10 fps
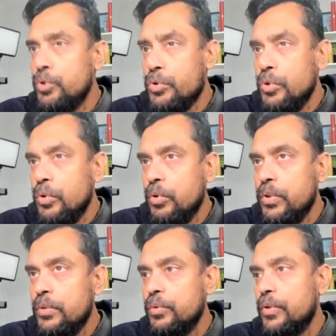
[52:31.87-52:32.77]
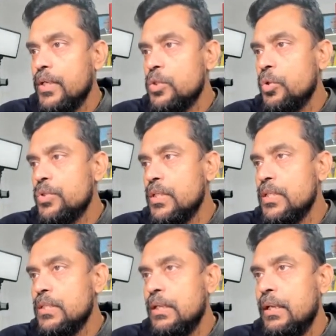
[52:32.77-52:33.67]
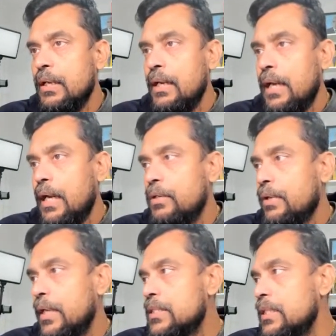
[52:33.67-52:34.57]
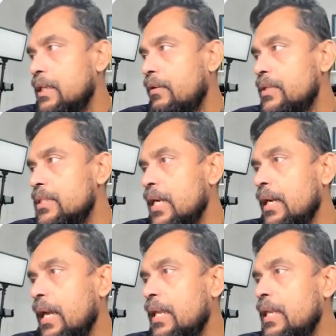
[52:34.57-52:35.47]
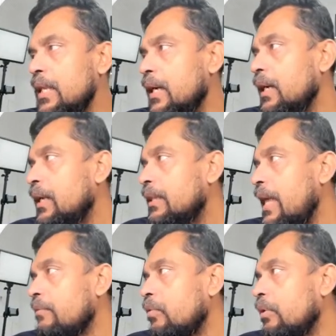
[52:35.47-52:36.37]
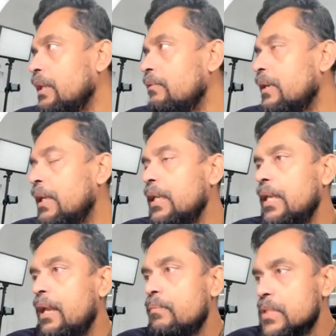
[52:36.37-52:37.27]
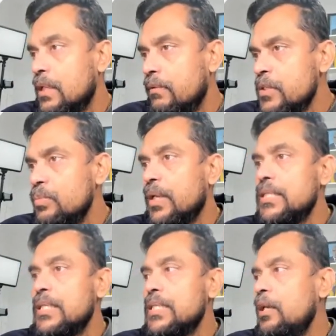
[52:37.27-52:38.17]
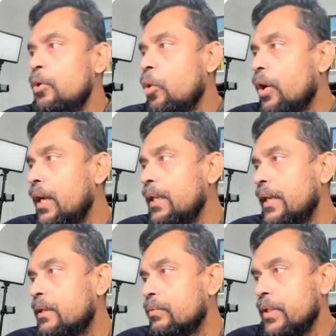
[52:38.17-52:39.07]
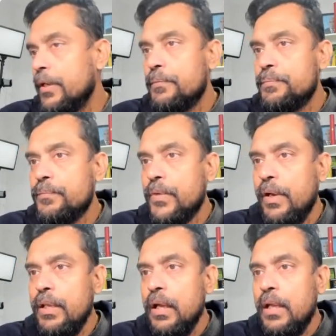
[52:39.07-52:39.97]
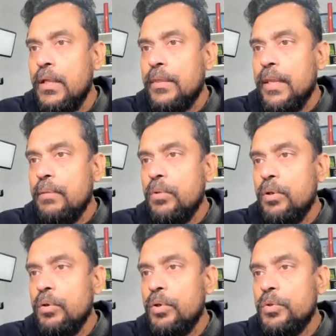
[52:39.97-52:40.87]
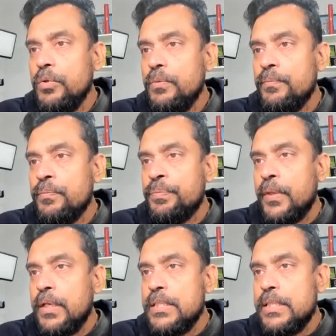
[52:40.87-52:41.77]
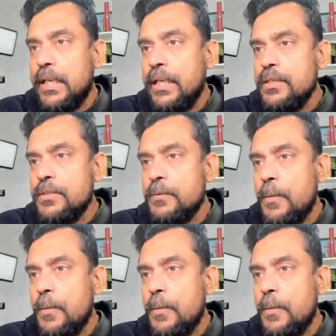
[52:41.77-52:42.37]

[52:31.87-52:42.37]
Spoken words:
go through resources, and you can see now it's done. And here they have not given any name servers because it's a local network, right? Then I'm going to go to settings,